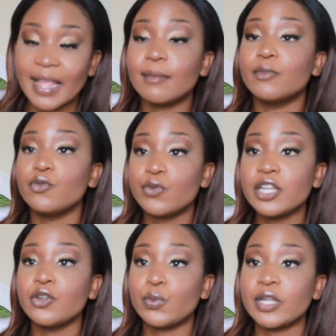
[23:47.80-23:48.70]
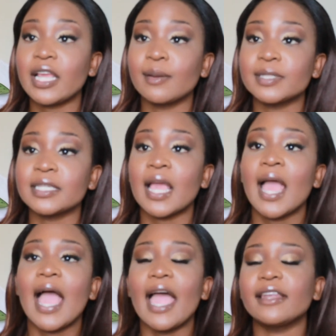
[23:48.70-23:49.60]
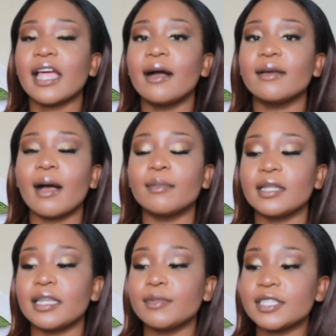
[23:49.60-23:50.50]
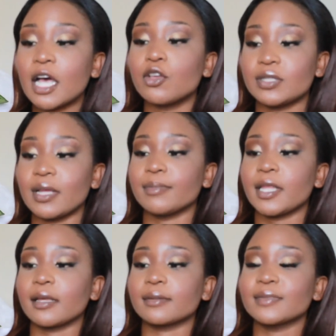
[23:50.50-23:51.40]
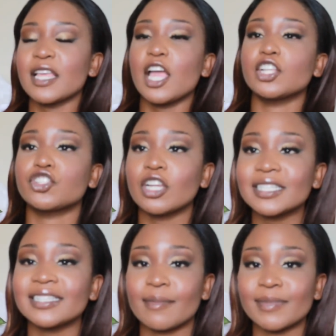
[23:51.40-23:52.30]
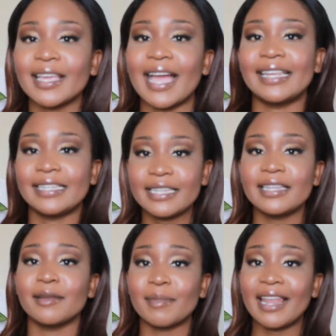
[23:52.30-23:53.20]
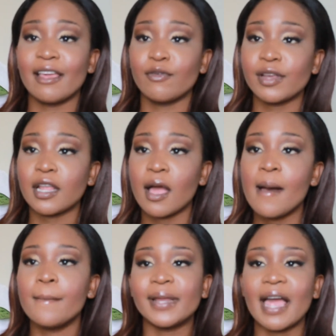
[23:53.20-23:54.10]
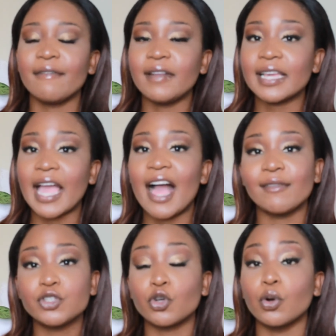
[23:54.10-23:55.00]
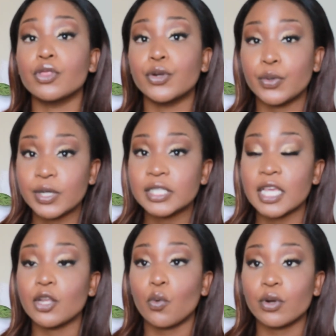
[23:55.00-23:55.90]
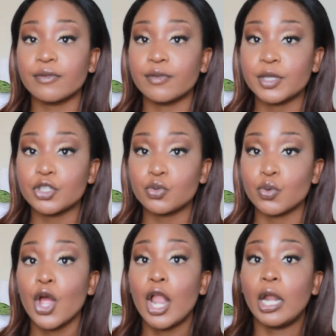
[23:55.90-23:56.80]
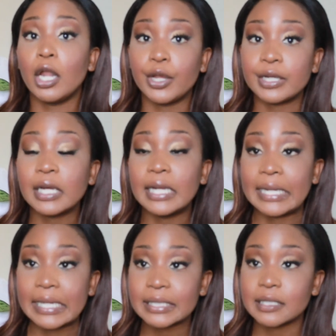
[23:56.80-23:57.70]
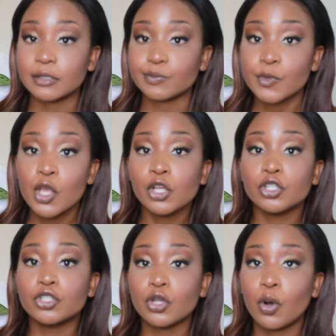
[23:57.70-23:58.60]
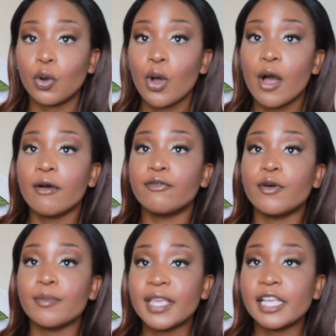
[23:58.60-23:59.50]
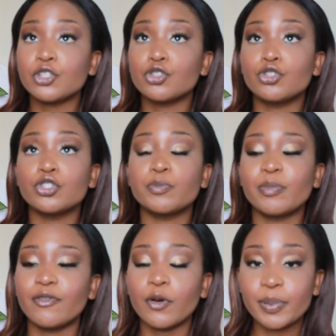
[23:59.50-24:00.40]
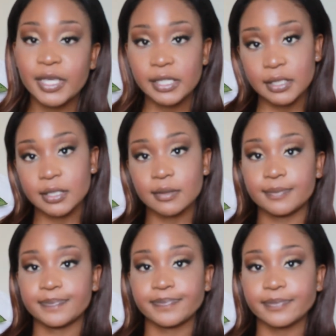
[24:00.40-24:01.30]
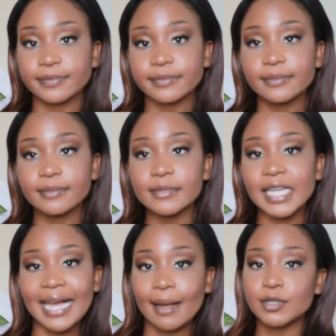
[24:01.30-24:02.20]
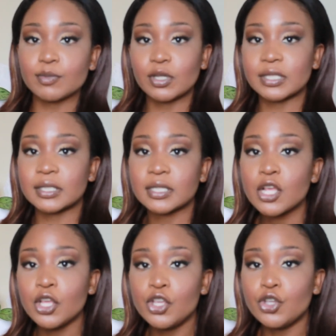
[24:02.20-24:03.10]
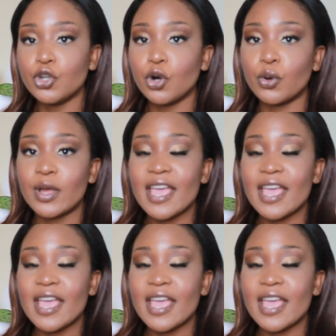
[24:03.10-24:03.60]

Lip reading: I'm really, really empty. And I let me tell you something. It's not something I need in my life right now. But I feel like I have to go through it in order for me to learn a lesson. So for me to choose, before peace comes most, you know,